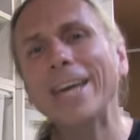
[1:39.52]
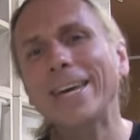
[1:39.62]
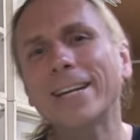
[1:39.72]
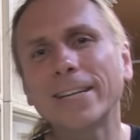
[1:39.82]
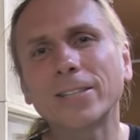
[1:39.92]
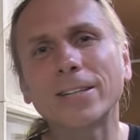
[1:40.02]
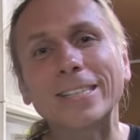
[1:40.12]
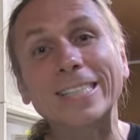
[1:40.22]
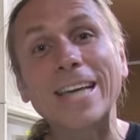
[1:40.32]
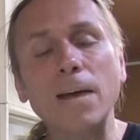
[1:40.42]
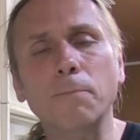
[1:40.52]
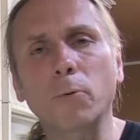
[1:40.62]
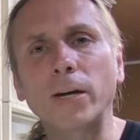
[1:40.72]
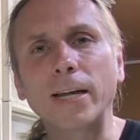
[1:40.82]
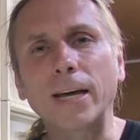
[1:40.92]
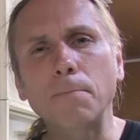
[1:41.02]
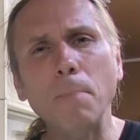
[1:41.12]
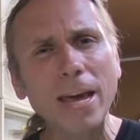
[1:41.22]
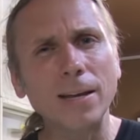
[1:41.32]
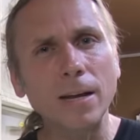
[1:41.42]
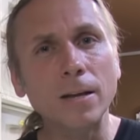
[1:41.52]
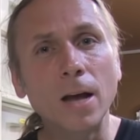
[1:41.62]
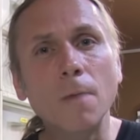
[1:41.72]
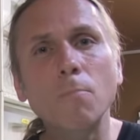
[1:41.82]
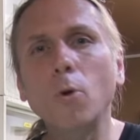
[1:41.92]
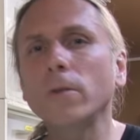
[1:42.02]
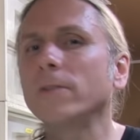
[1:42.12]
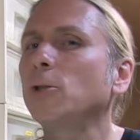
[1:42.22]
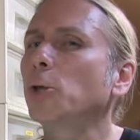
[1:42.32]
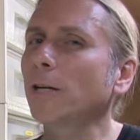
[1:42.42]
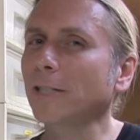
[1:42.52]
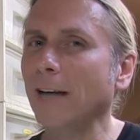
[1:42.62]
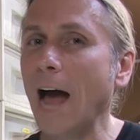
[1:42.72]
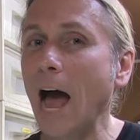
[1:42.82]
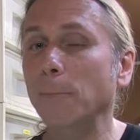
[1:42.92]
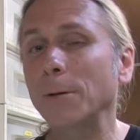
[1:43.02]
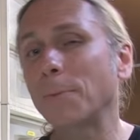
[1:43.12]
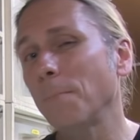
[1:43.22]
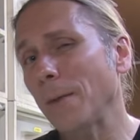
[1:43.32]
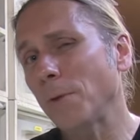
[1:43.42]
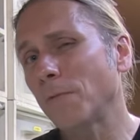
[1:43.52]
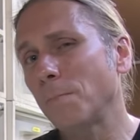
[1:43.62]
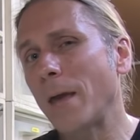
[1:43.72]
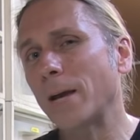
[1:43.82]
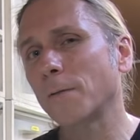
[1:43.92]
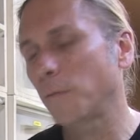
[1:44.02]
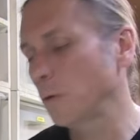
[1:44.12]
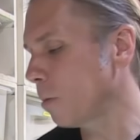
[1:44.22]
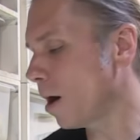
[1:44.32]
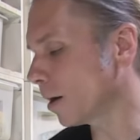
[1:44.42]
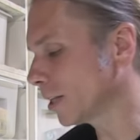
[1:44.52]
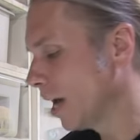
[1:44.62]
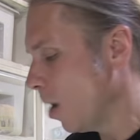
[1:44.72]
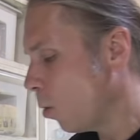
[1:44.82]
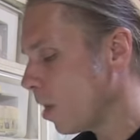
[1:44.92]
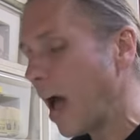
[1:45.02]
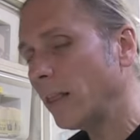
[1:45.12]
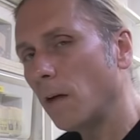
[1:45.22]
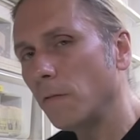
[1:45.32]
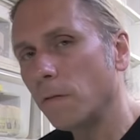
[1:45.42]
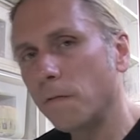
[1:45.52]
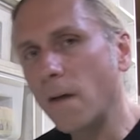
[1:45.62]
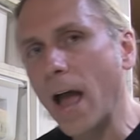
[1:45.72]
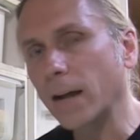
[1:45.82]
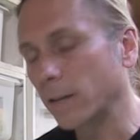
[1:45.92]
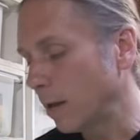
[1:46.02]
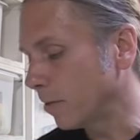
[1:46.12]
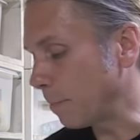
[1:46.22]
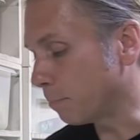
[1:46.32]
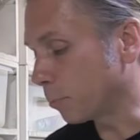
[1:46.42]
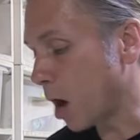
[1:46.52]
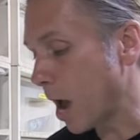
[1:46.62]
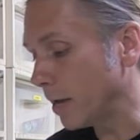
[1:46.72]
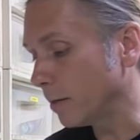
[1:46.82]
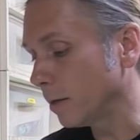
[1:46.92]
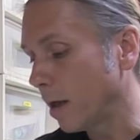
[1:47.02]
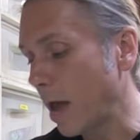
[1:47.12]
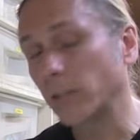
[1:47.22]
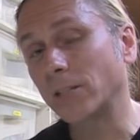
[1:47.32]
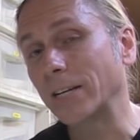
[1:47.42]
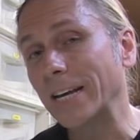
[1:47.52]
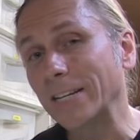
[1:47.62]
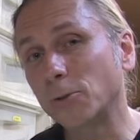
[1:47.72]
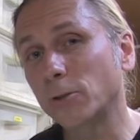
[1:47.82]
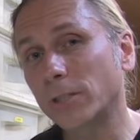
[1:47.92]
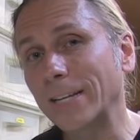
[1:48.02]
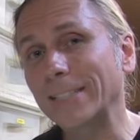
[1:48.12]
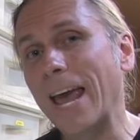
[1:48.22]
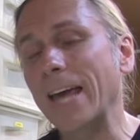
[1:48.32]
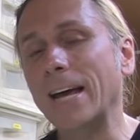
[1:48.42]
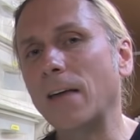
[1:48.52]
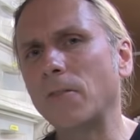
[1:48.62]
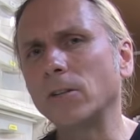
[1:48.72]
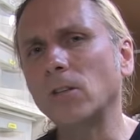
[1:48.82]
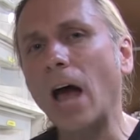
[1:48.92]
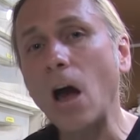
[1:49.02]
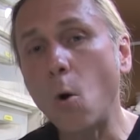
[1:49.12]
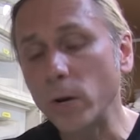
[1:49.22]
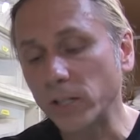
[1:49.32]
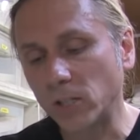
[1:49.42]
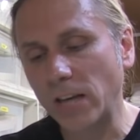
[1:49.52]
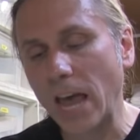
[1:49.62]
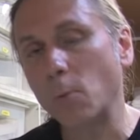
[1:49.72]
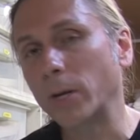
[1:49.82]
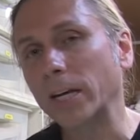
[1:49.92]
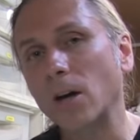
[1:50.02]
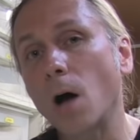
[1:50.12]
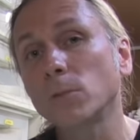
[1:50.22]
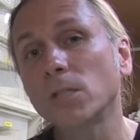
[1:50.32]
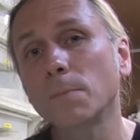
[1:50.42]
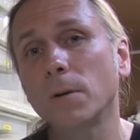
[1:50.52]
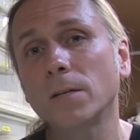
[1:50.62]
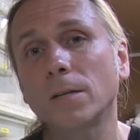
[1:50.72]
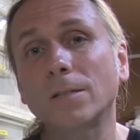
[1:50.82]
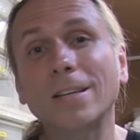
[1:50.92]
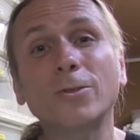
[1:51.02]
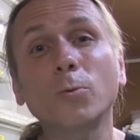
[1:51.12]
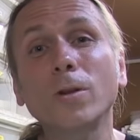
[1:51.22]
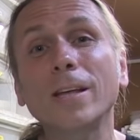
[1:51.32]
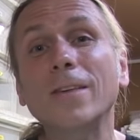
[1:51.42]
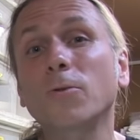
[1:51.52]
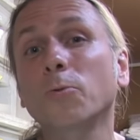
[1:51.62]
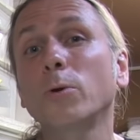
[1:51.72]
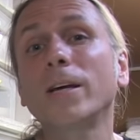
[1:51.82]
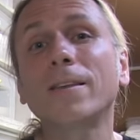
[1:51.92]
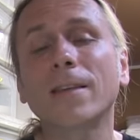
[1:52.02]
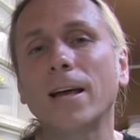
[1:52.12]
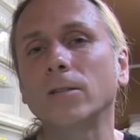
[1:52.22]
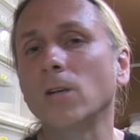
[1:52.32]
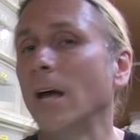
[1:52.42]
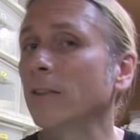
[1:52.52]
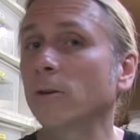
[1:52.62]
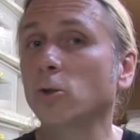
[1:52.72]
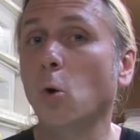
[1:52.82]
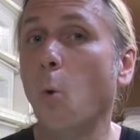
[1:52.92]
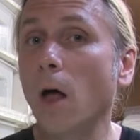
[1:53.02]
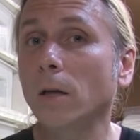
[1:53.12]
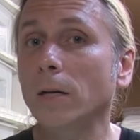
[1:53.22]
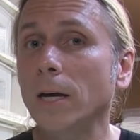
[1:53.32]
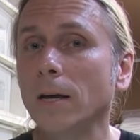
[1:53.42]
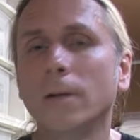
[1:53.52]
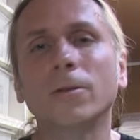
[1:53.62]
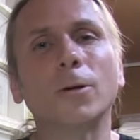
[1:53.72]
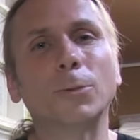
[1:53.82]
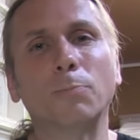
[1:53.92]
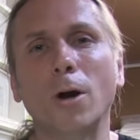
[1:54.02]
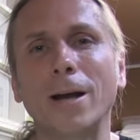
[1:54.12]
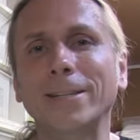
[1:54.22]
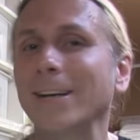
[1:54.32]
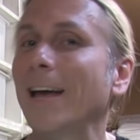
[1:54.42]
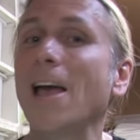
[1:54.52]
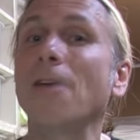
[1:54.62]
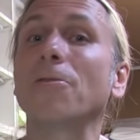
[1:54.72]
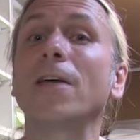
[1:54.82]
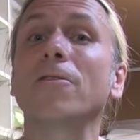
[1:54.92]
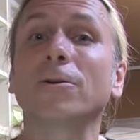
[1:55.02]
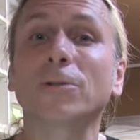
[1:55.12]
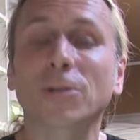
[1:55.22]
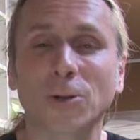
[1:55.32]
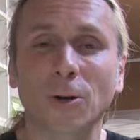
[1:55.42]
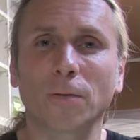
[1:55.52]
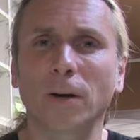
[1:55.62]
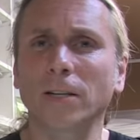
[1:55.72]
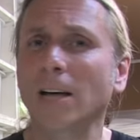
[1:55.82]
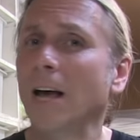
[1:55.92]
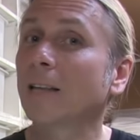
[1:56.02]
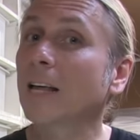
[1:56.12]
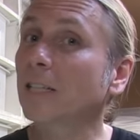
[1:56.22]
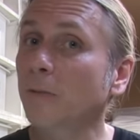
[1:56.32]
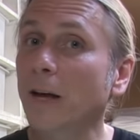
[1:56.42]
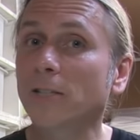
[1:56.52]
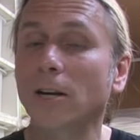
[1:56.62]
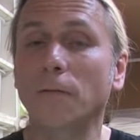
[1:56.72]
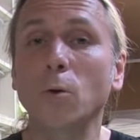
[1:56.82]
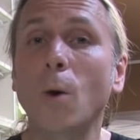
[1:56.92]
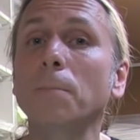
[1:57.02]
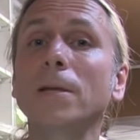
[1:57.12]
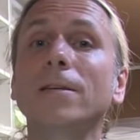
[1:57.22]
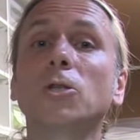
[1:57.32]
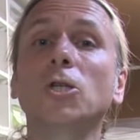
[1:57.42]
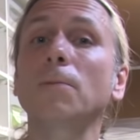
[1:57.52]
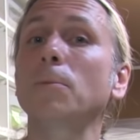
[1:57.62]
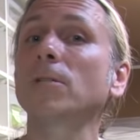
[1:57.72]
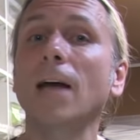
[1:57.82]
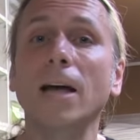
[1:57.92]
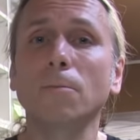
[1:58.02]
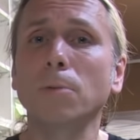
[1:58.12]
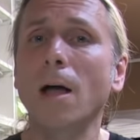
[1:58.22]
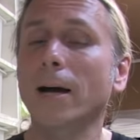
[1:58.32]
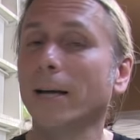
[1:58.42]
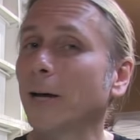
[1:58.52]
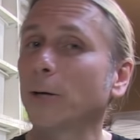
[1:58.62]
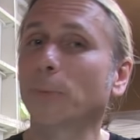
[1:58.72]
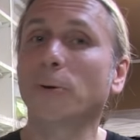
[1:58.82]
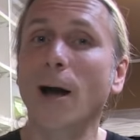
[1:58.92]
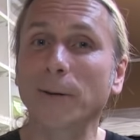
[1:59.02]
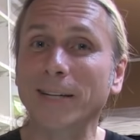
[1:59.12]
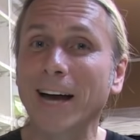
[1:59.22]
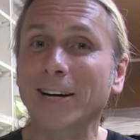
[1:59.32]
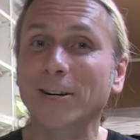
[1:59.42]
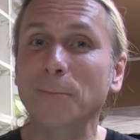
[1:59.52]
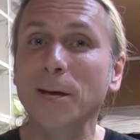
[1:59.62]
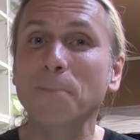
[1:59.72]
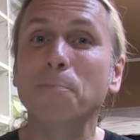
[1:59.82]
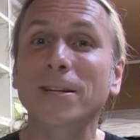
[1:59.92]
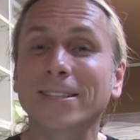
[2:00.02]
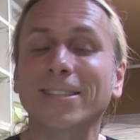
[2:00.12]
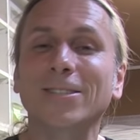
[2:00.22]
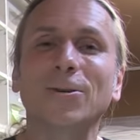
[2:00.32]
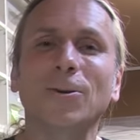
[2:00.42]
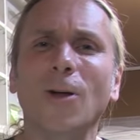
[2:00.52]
get into snake breeding and making it more than just a hobby, but maybe even make a few bucks? Well, I love the fact that Brian has an interesting take on this. I always say when it comes to business, there's really three things. There's quality, there's price, and then there's service. Let's face it, if you want to be the cheapest guy on the block, you're probably not going to be in business too